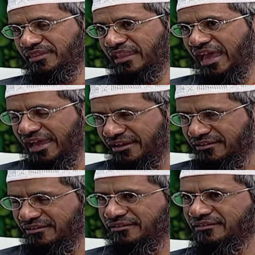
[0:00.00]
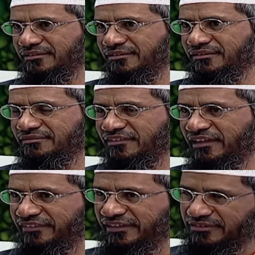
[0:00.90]
And there's a
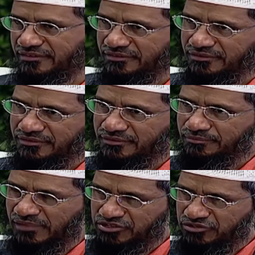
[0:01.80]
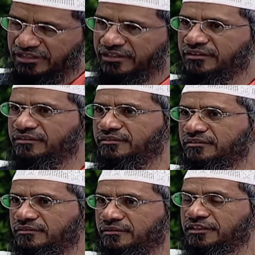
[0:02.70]
hadith mentioned in
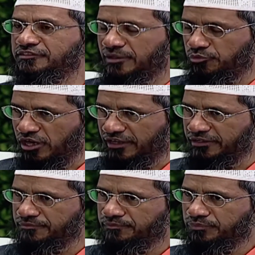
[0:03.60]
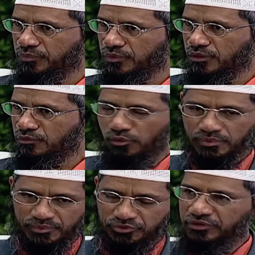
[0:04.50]
Sahih Bukhari, volume
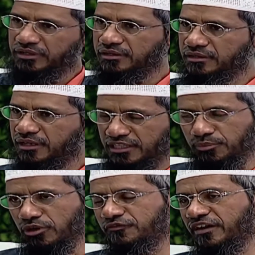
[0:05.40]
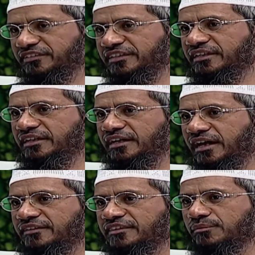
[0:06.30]
number 3, in the book of fasting,
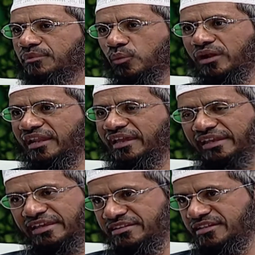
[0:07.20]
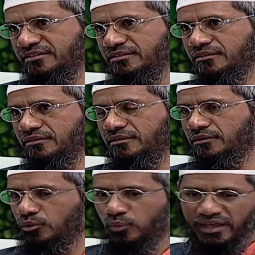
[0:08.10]
hadith number 1988,
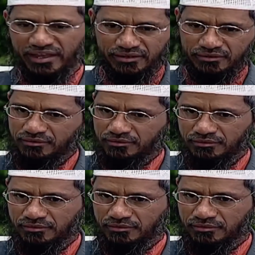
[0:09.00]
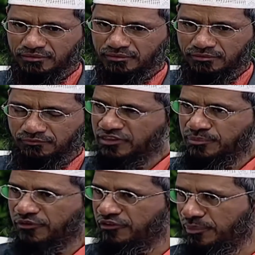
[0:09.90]
where when the
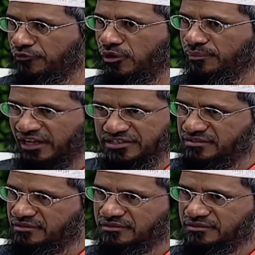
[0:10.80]
Prophet performed Hajj,